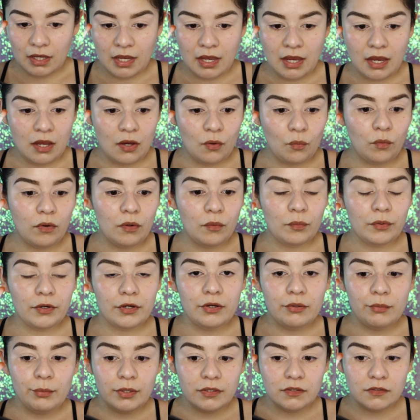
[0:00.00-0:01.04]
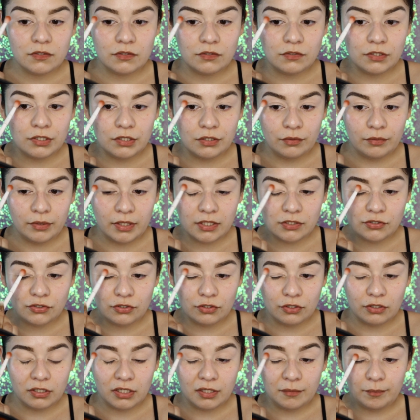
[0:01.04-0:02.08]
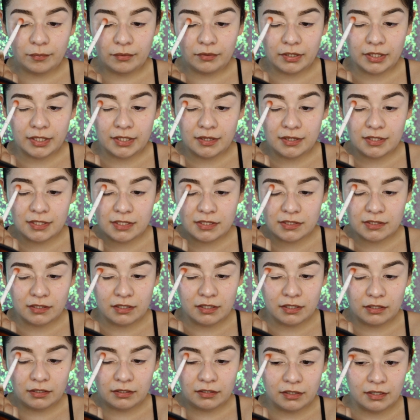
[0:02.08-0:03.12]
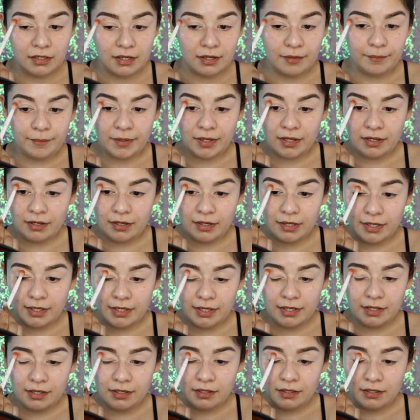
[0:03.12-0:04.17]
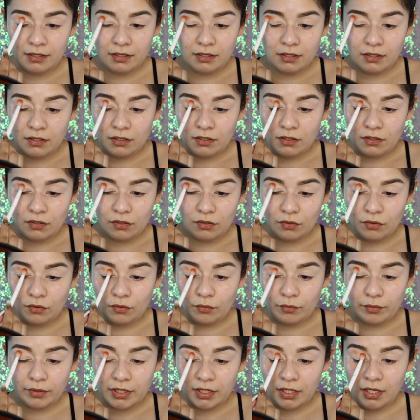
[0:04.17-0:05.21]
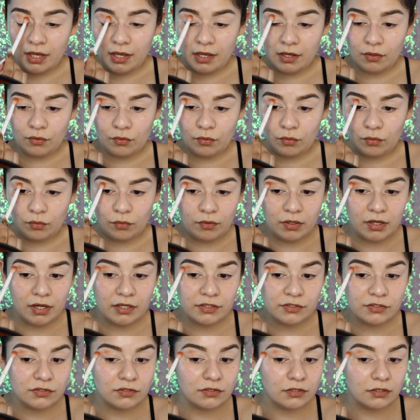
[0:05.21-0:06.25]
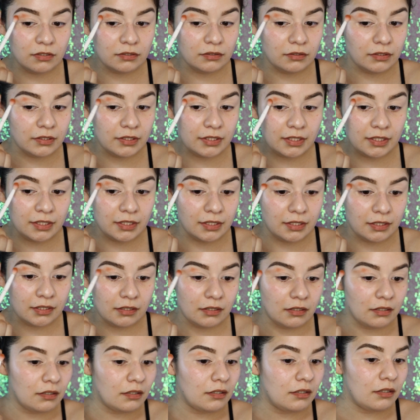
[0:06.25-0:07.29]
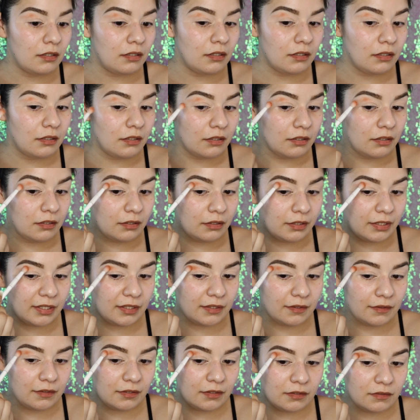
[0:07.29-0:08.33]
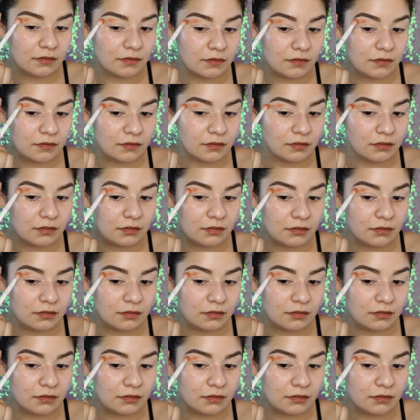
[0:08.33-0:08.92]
And what we're going to do is you're going to blend this color up high, going across your lid like this.